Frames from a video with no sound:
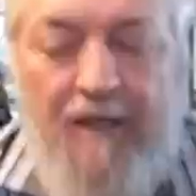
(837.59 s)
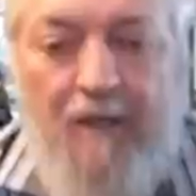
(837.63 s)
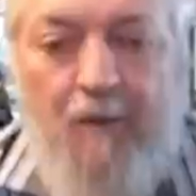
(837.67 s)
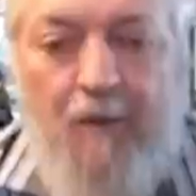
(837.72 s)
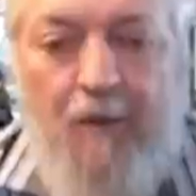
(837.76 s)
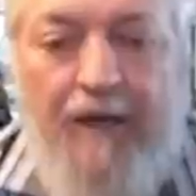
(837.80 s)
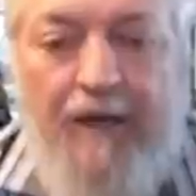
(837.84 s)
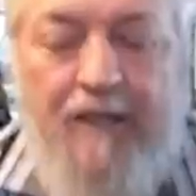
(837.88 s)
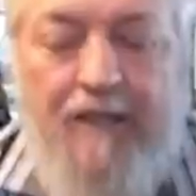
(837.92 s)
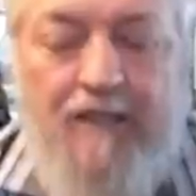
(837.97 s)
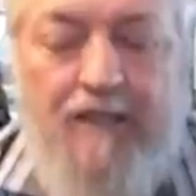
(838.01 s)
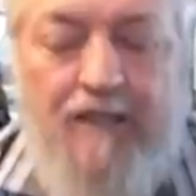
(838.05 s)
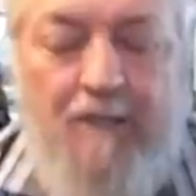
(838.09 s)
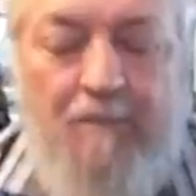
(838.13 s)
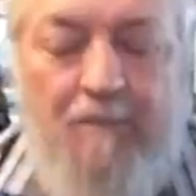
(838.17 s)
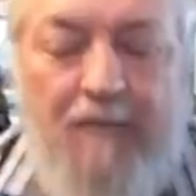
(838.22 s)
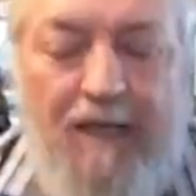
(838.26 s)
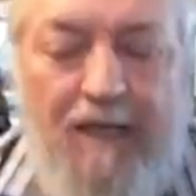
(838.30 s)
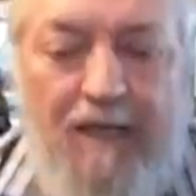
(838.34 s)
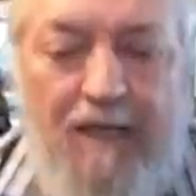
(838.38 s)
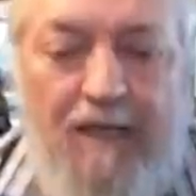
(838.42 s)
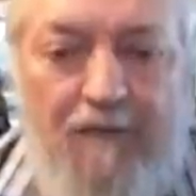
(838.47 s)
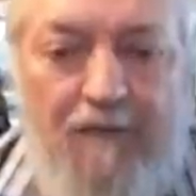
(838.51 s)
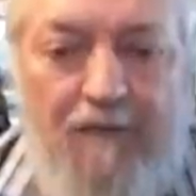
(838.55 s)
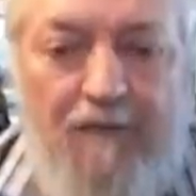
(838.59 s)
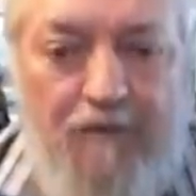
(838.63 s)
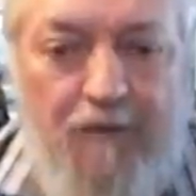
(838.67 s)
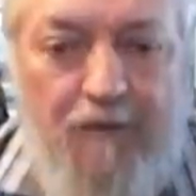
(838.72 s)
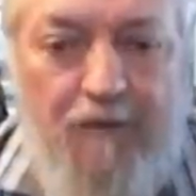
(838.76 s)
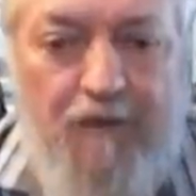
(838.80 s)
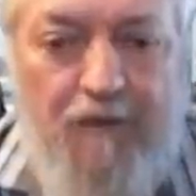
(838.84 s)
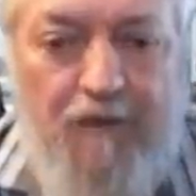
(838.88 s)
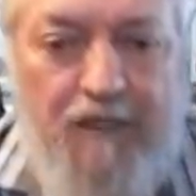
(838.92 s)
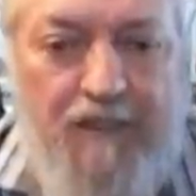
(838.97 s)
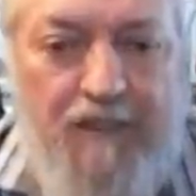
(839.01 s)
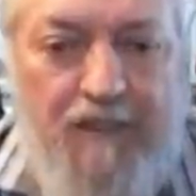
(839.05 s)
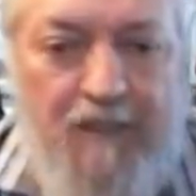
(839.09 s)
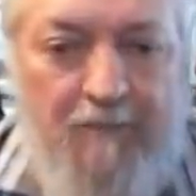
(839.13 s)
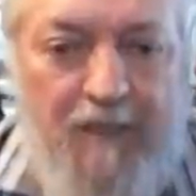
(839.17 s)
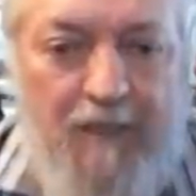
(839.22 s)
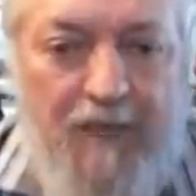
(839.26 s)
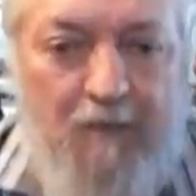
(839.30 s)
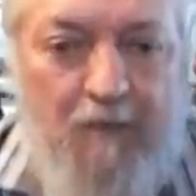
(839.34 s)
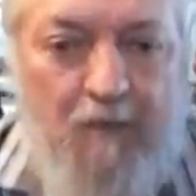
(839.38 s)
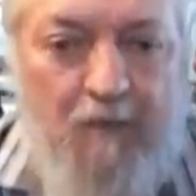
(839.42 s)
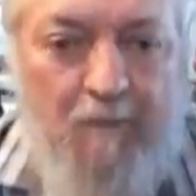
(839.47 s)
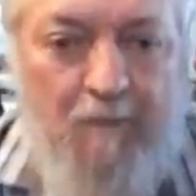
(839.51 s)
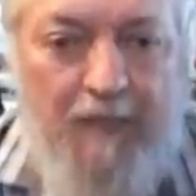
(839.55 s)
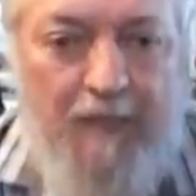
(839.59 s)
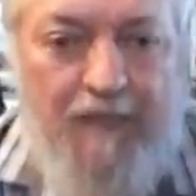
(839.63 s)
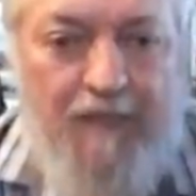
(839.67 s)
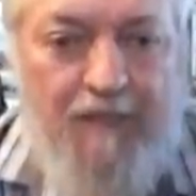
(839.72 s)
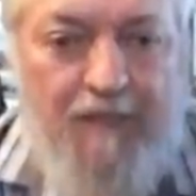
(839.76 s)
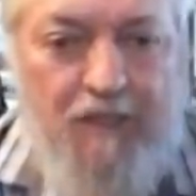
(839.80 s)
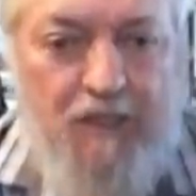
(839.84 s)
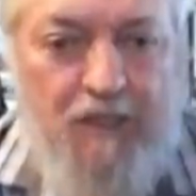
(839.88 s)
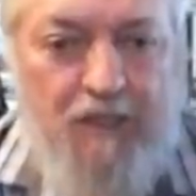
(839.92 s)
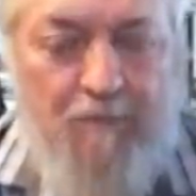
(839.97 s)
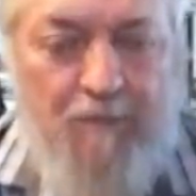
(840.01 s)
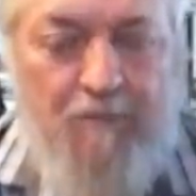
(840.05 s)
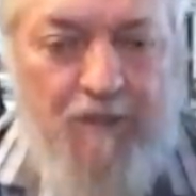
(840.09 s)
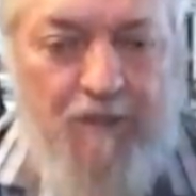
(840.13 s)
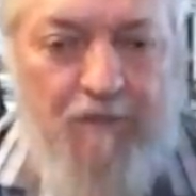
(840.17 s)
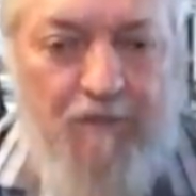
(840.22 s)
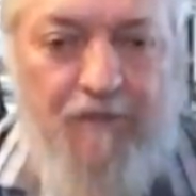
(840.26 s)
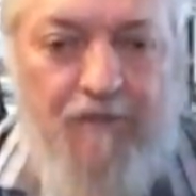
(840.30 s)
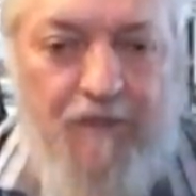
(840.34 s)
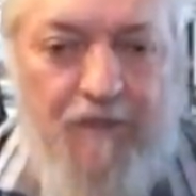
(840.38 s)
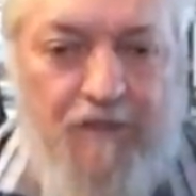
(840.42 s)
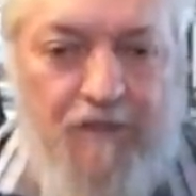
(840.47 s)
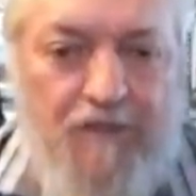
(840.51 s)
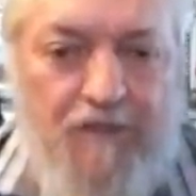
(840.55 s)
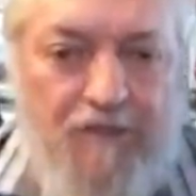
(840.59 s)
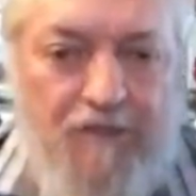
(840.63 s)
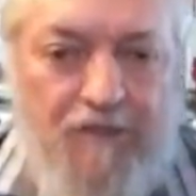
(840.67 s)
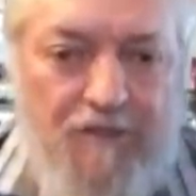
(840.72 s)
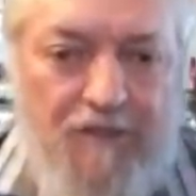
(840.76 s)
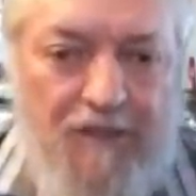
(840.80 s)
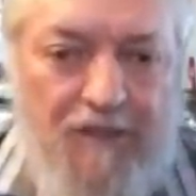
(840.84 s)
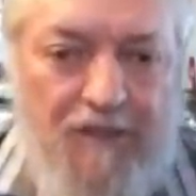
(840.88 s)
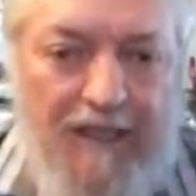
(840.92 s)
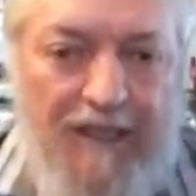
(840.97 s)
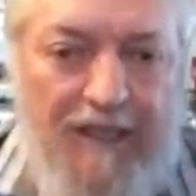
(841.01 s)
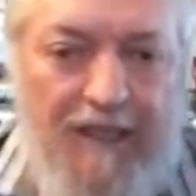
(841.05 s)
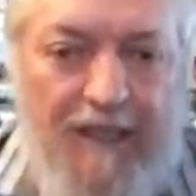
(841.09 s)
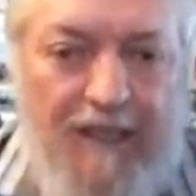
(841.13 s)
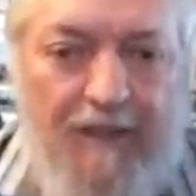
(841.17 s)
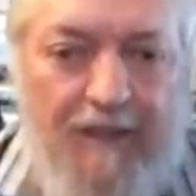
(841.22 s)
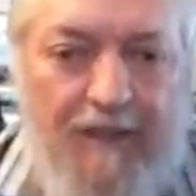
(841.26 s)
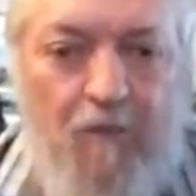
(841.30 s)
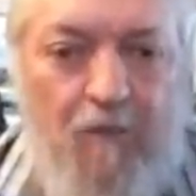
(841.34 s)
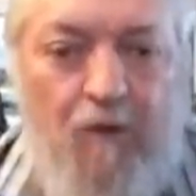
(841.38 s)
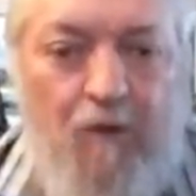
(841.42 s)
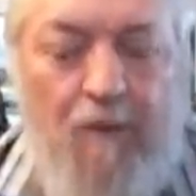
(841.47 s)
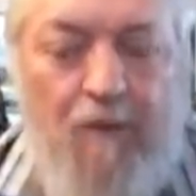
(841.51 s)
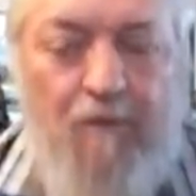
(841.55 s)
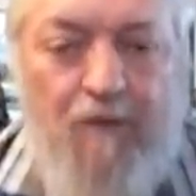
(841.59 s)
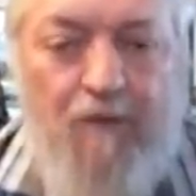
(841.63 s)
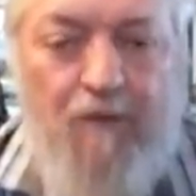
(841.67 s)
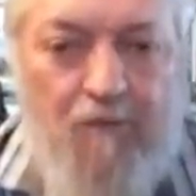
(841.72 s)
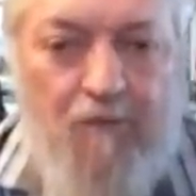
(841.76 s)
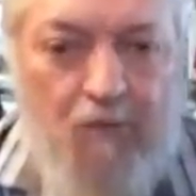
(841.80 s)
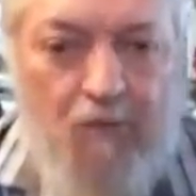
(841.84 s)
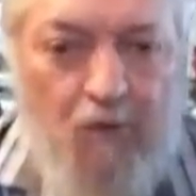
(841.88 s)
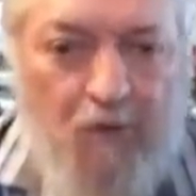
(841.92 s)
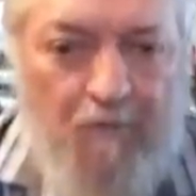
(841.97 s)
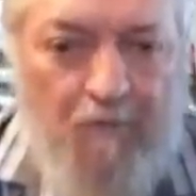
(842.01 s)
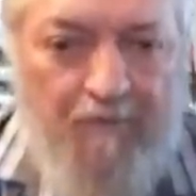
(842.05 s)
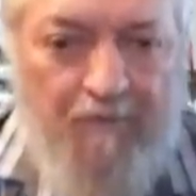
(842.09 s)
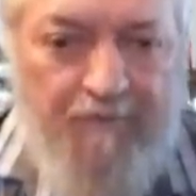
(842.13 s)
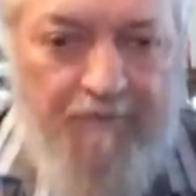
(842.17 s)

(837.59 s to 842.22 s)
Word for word: One has to bear a few things in mind, what makes a ship different to any other weapon of war.